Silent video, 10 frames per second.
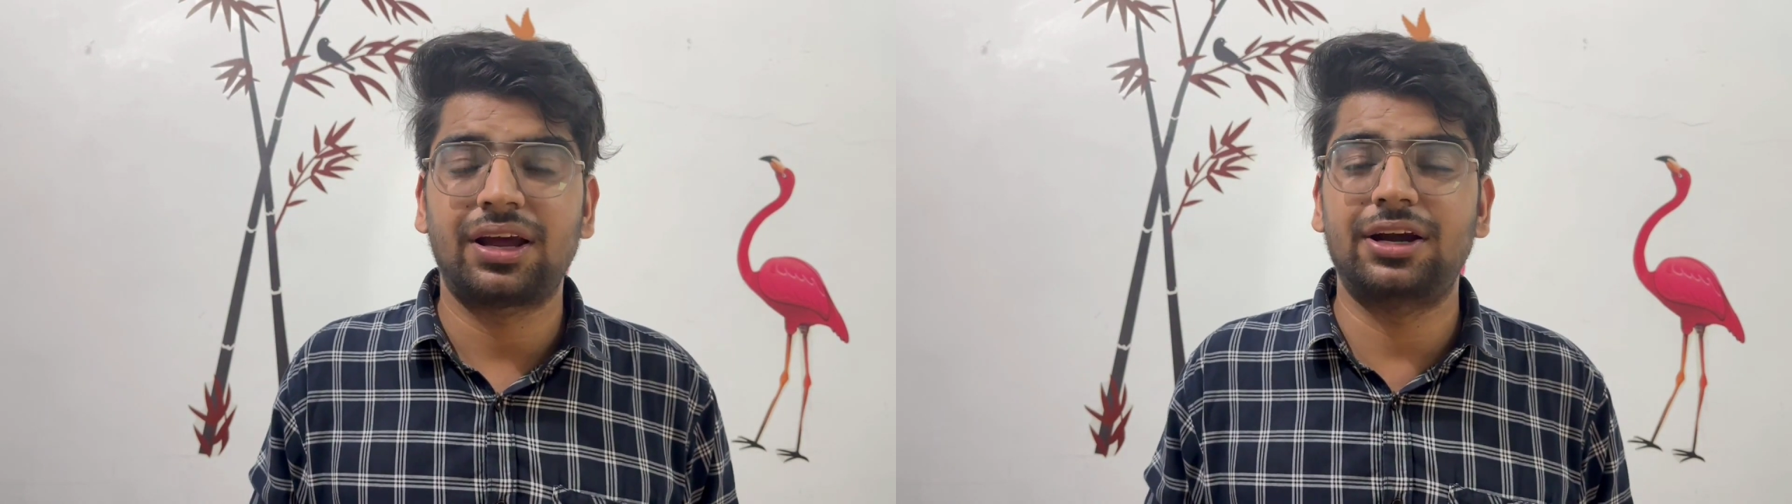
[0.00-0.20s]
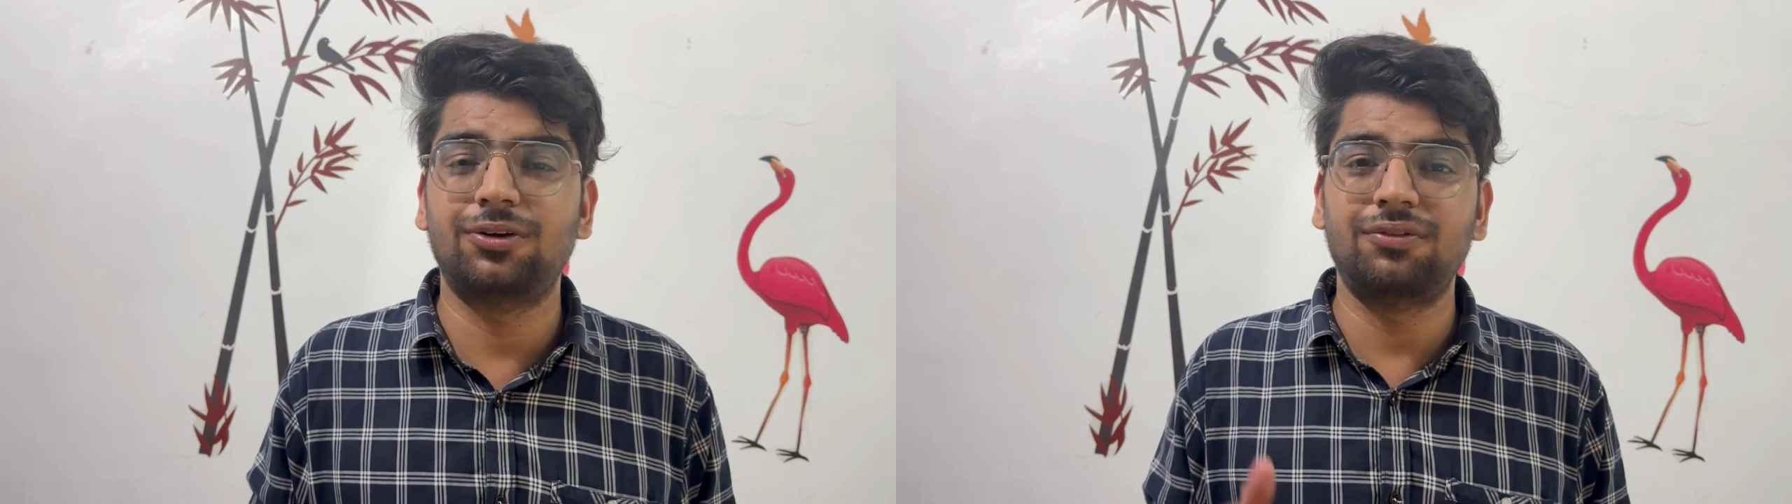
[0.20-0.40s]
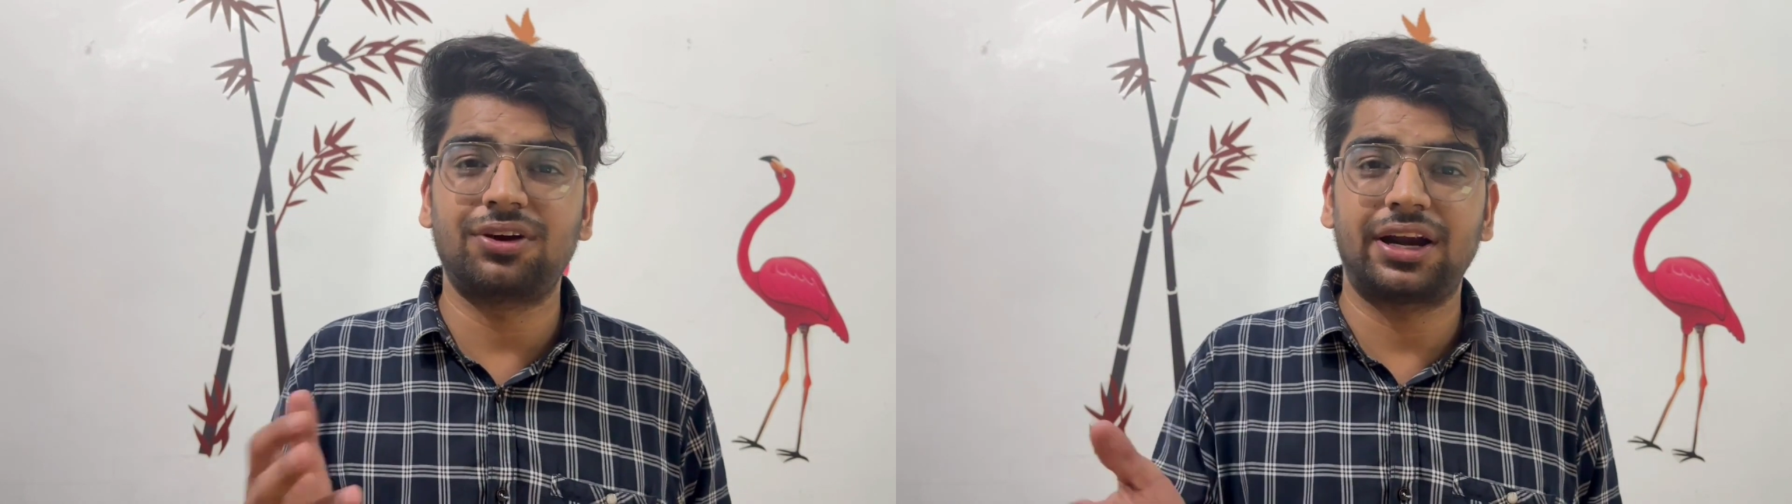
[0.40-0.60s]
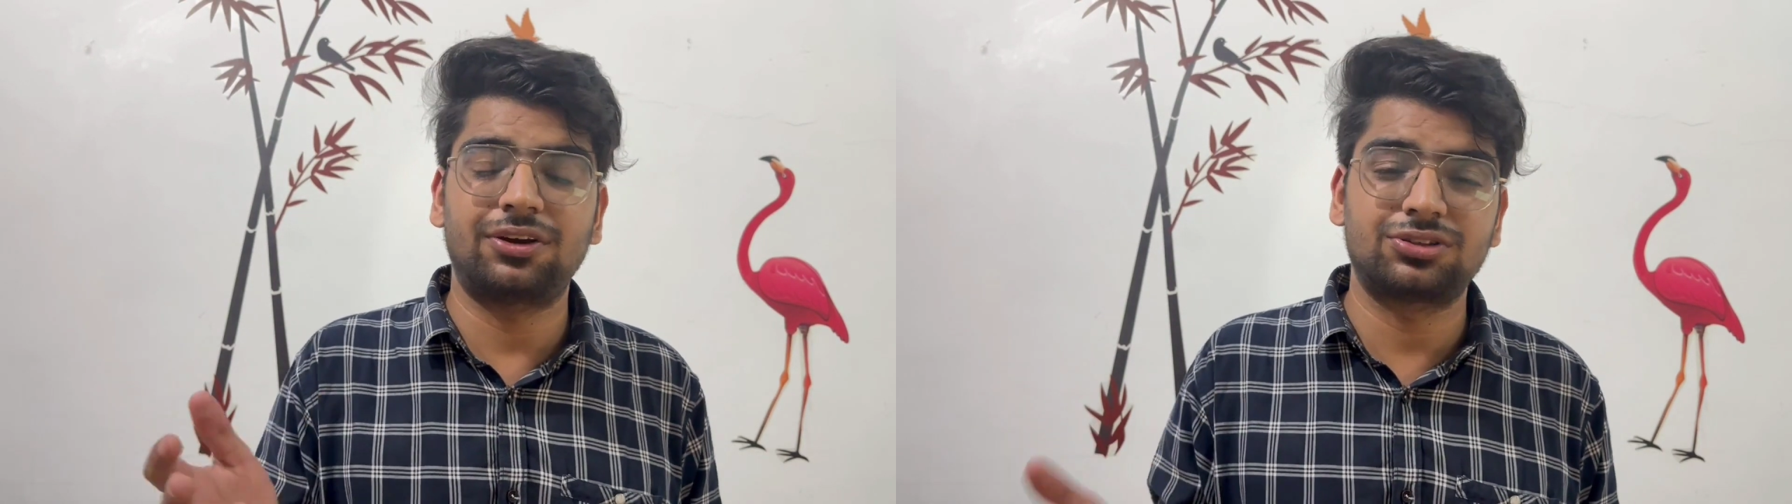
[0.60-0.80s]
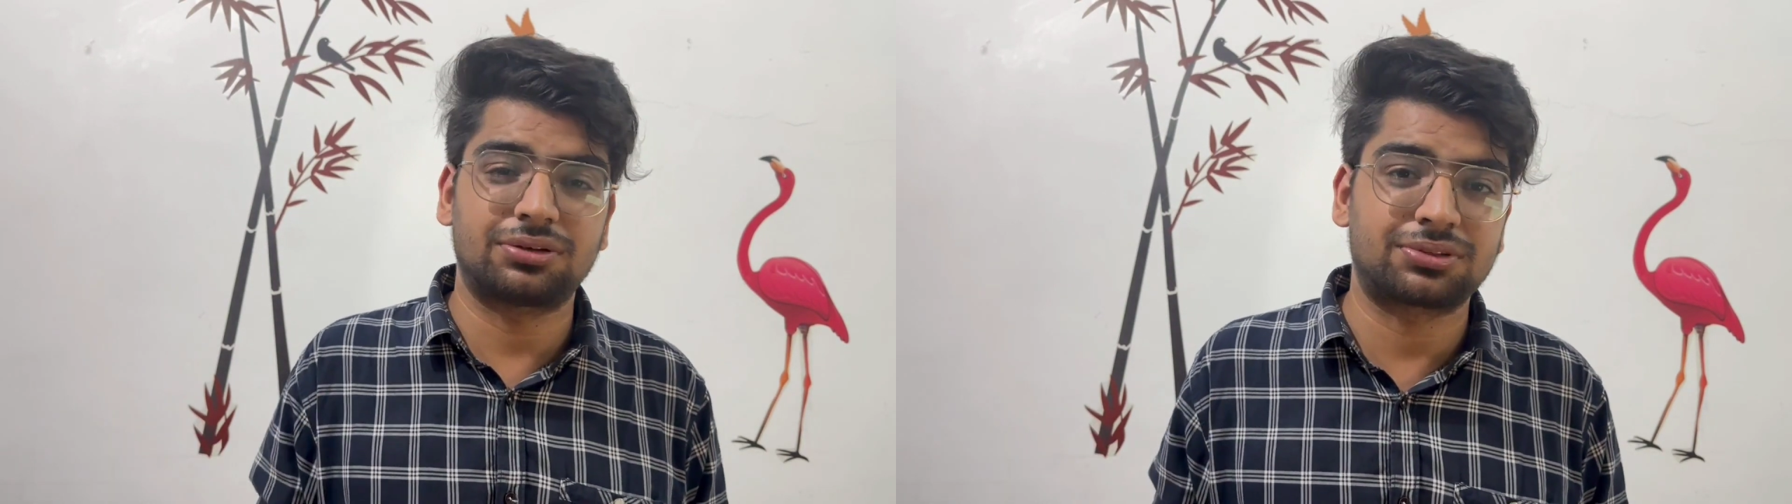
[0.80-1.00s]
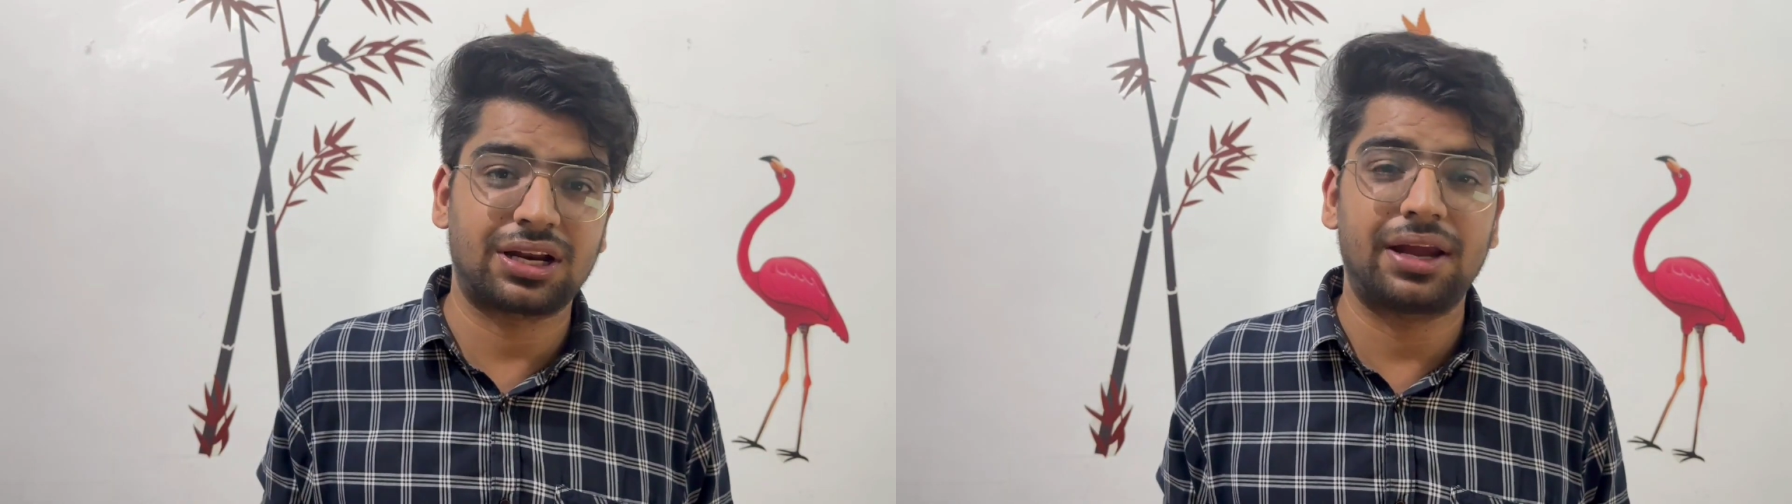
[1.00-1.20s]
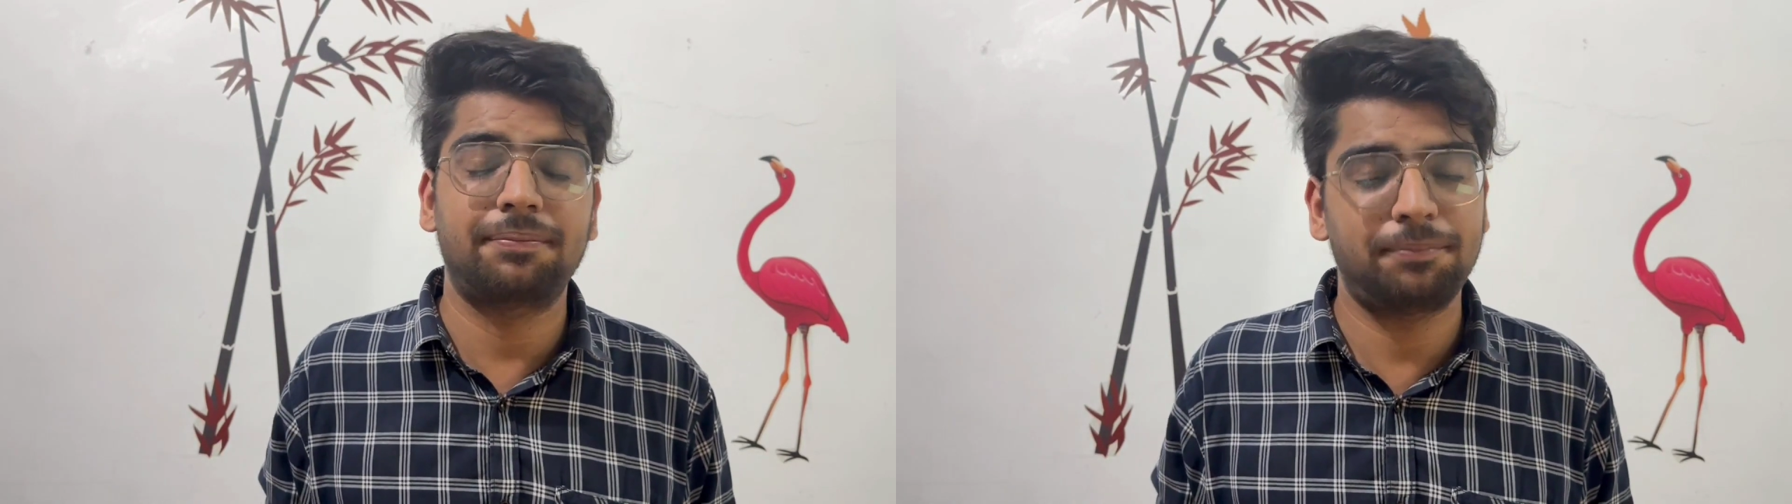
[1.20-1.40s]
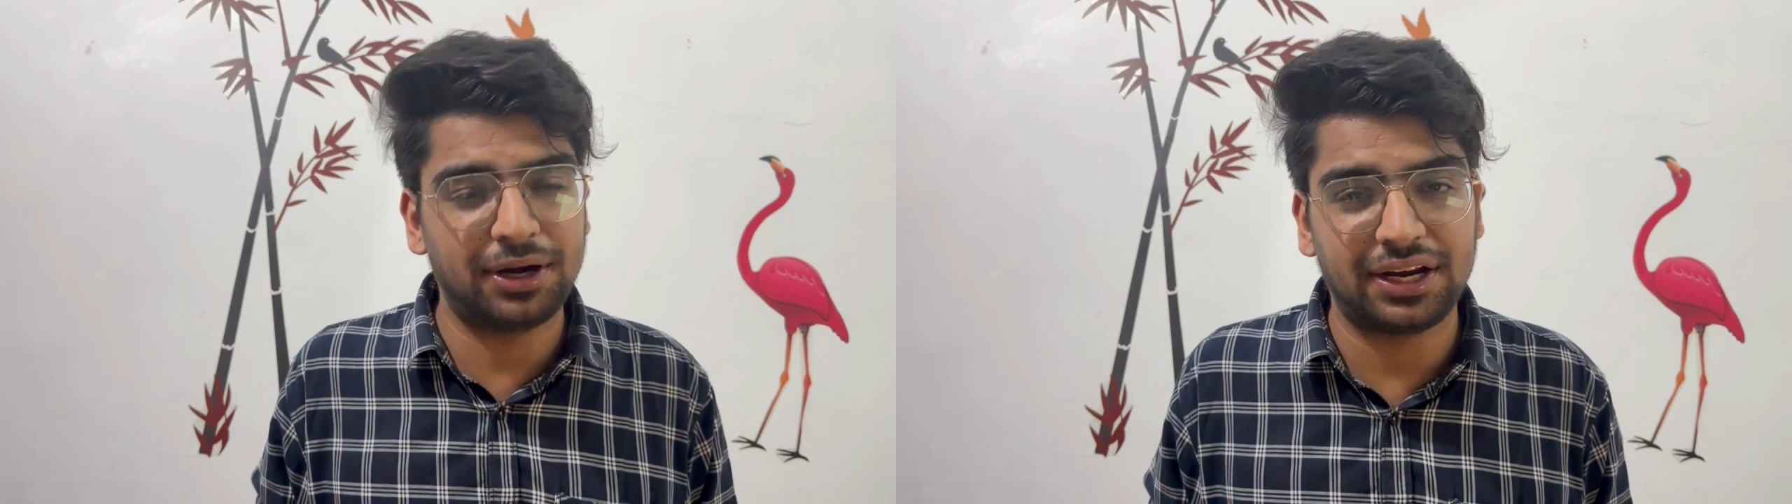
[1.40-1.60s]
and don't forget to
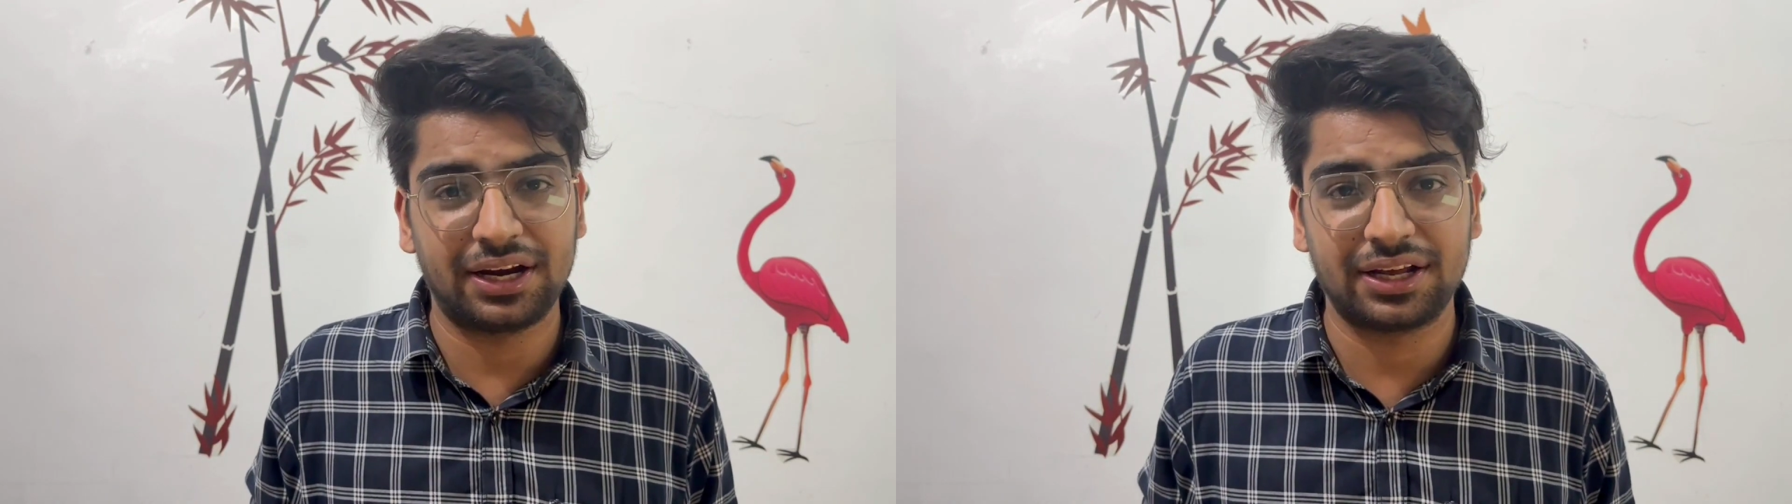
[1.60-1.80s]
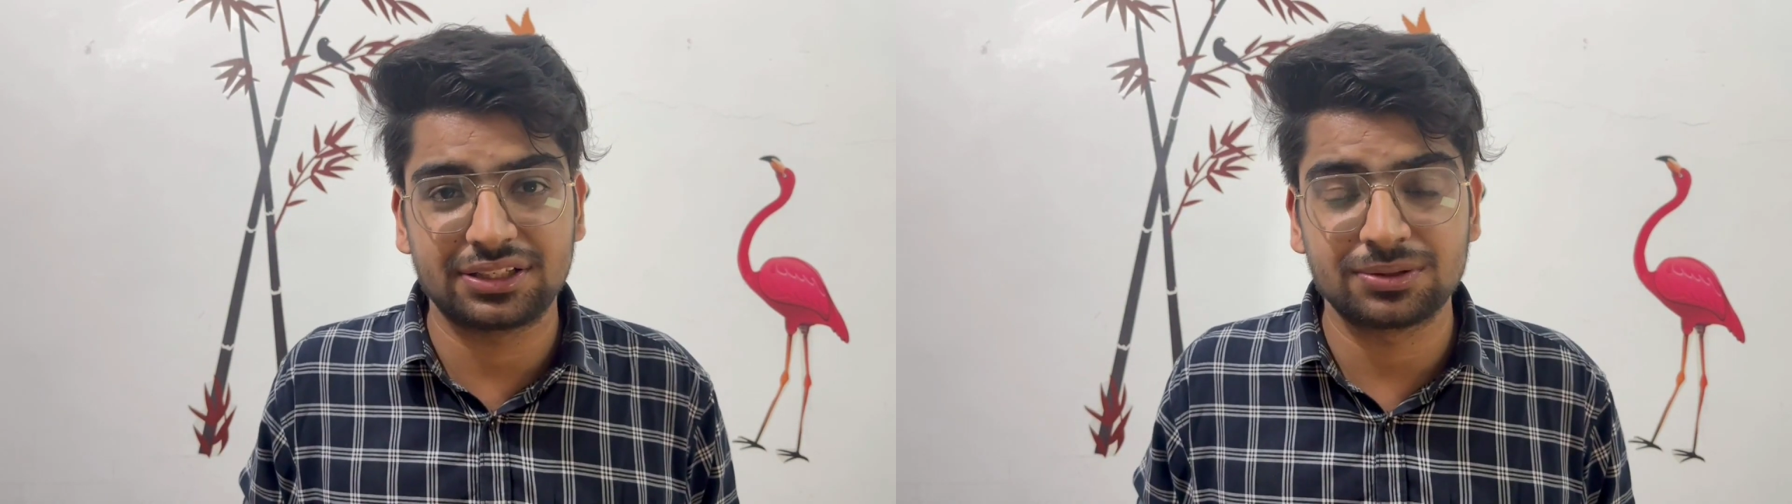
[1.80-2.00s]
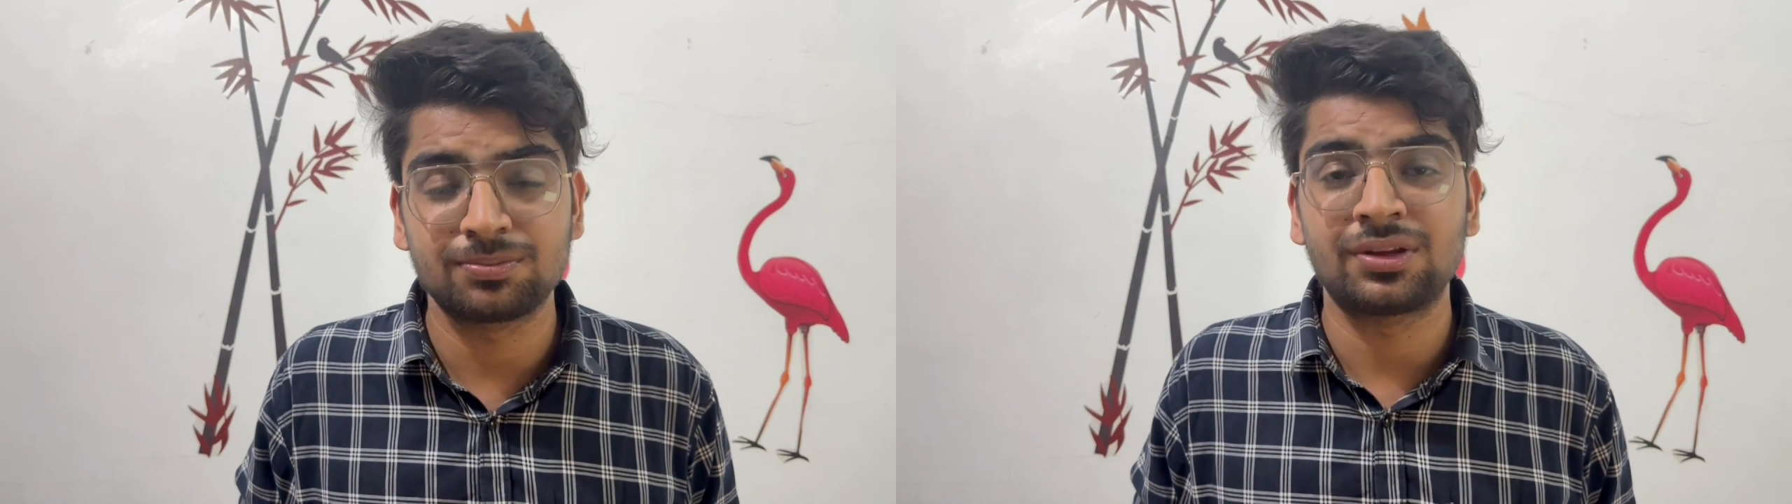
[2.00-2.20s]
subscribe B10X.